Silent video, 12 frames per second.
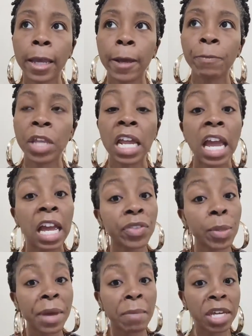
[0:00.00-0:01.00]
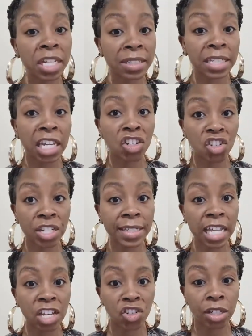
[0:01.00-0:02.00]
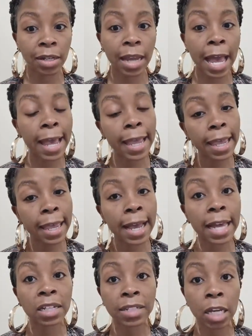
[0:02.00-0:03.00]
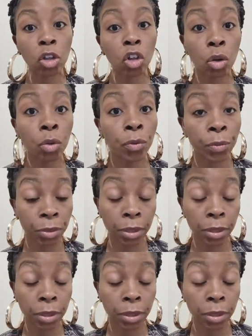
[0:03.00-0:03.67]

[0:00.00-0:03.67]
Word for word: And after my meditation session, I had got a download